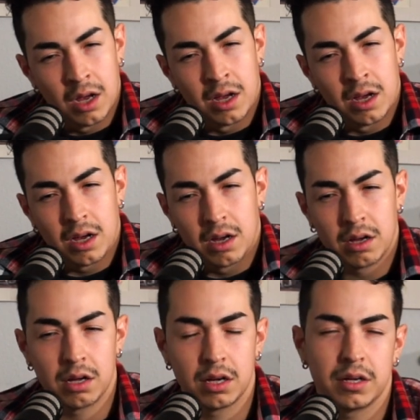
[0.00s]
that, like
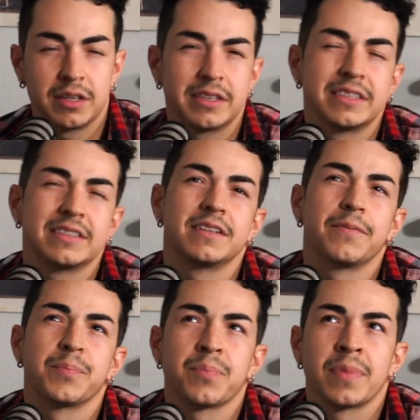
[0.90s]
moving to Kuwait,
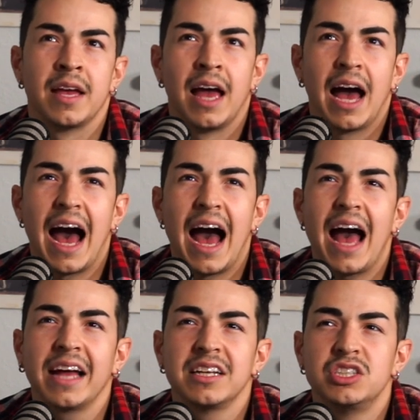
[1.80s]
moving to Vegas?
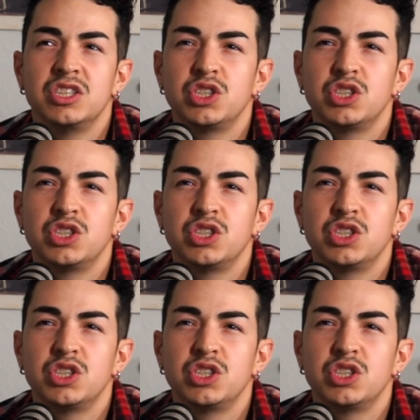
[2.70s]
I